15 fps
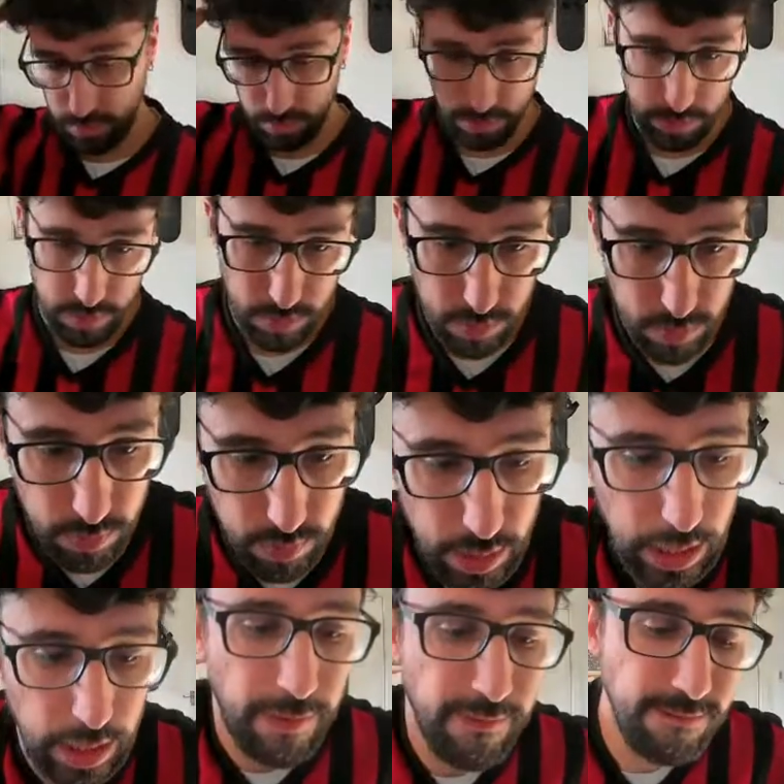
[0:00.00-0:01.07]
Milan
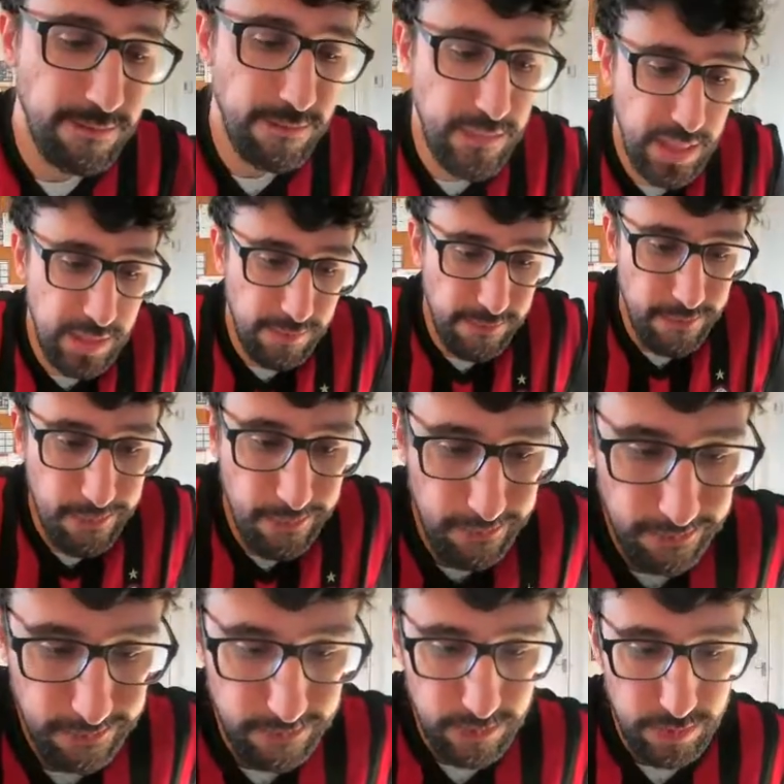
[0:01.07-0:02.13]
is. The
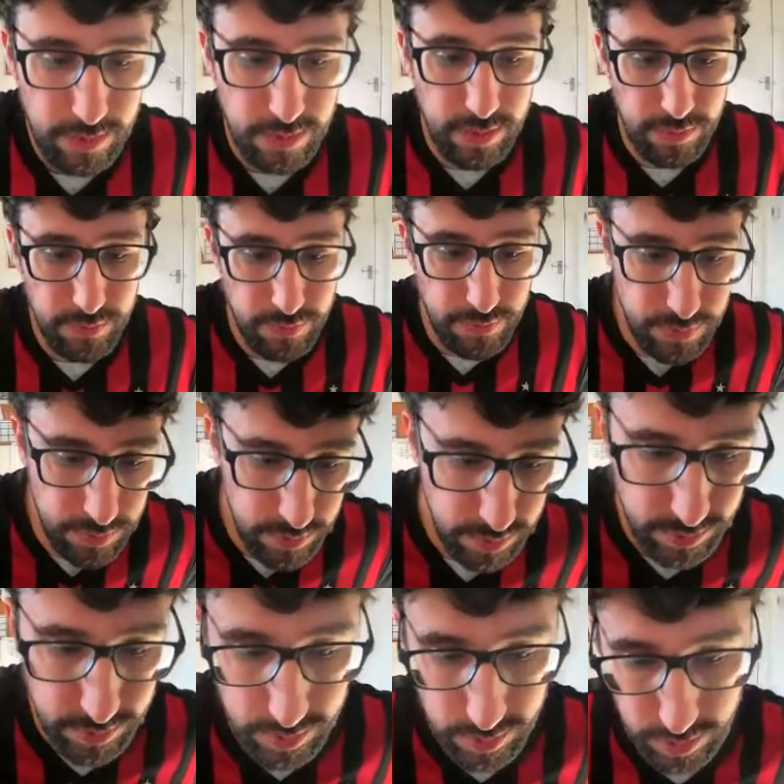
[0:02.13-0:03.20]
giant is waking up.
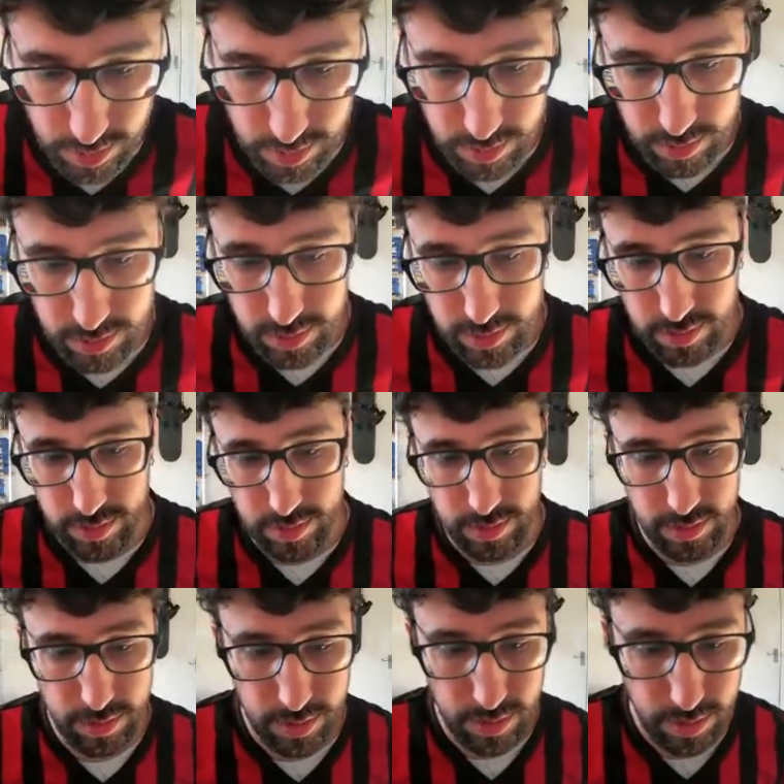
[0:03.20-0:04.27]
One eye of
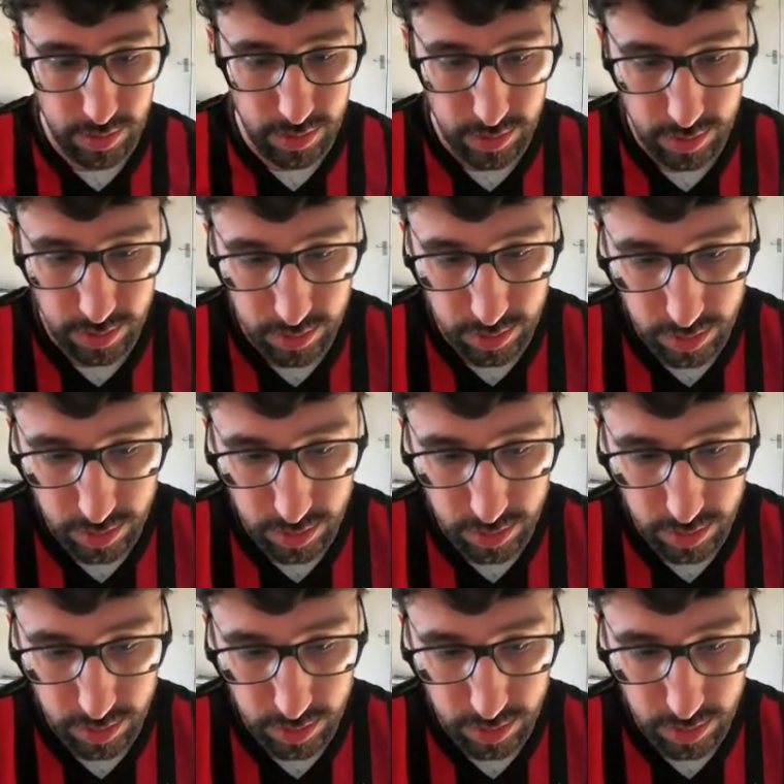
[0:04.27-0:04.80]
the giant is